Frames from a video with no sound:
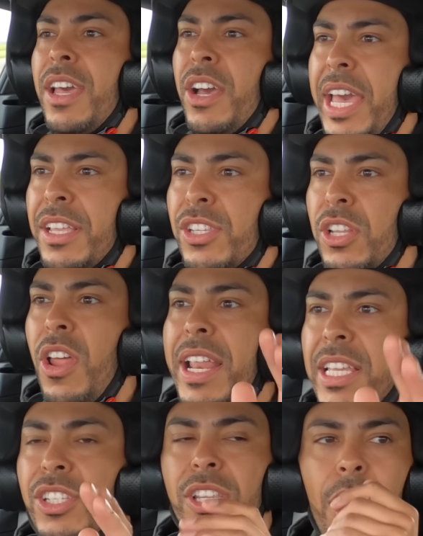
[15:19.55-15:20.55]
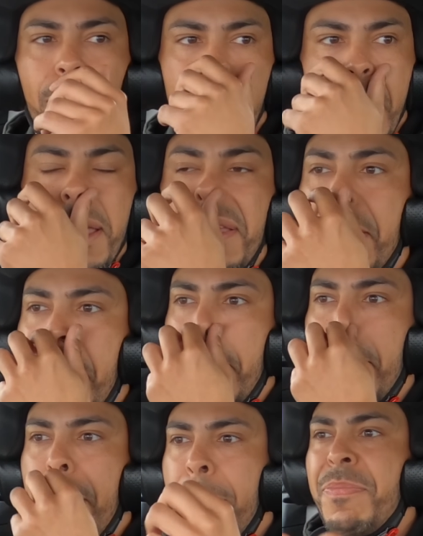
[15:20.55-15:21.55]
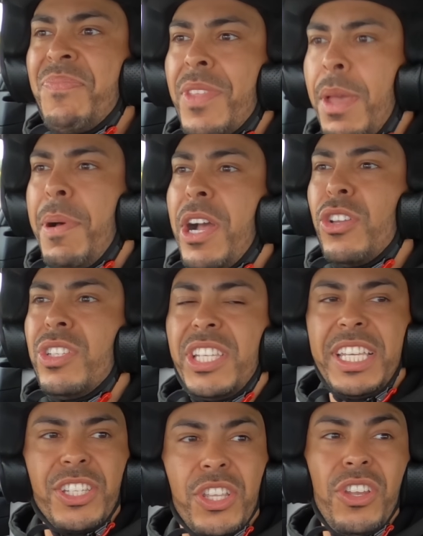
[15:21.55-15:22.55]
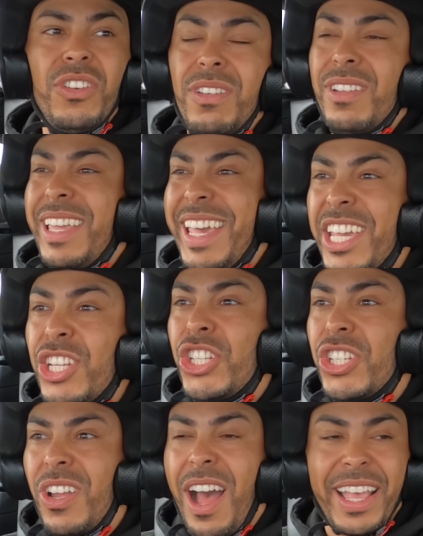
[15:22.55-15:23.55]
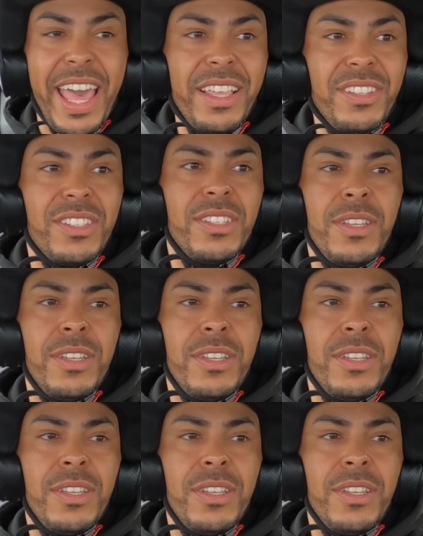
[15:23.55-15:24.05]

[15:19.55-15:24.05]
Okay, slightly slower there, but consistent-ish, I guess.